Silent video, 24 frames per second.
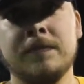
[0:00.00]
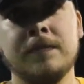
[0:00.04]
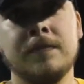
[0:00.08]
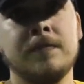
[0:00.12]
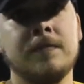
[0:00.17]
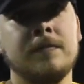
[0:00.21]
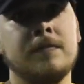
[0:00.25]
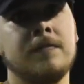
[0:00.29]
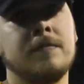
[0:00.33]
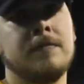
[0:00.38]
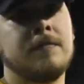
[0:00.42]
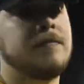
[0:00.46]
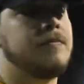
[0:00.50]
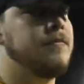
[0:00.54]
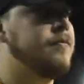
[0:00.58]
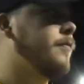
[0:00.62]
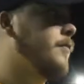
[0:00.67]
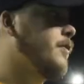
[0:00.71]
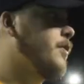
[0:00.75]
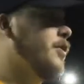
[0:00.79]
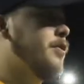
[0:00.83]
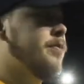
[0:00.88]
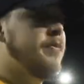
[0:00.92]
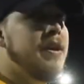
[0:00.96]
All right.
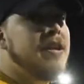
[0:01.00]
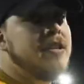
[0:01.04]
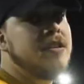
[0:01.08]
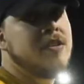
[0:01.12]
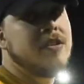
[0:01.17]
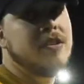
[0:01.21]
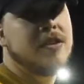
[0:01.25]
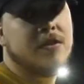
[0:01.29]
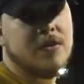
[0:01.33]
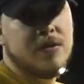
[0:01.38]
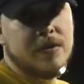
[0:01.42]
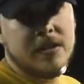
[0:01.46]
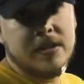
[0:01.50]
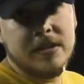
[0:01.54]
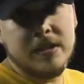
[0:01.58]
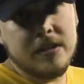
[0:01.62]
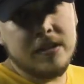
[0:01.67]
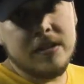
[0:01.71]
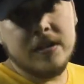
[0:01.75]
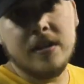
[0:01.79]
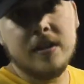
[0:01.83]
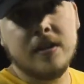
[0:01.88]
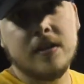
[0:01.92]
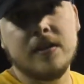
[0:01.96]
So it's basically a
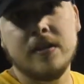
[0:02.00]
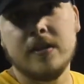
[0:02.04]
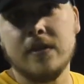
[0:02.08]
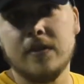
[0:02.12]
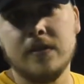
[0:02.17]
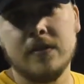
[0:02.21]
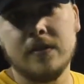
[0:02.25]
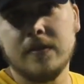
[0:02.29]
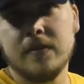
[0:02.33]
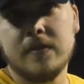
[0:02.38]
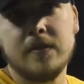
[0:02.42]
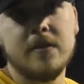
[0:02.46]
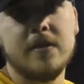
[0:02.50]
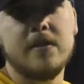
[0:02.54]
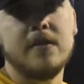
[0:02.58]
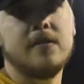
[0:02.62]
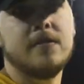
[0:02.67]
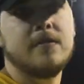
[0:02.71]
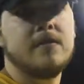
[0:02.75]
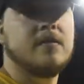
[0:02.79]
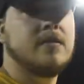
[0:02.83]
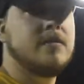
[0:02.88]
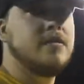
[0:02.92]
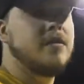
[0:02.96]
360 ollie on the
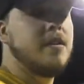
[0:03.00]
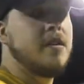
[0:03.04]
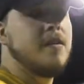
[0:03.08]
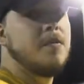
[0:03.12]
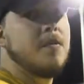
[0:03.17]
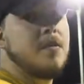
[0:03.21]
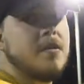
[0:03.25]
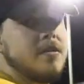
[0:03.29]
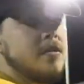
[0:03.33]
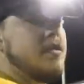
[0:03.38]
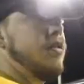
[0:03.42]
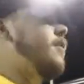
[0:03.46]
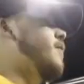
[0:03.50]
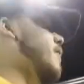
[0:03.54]
nose, same way as the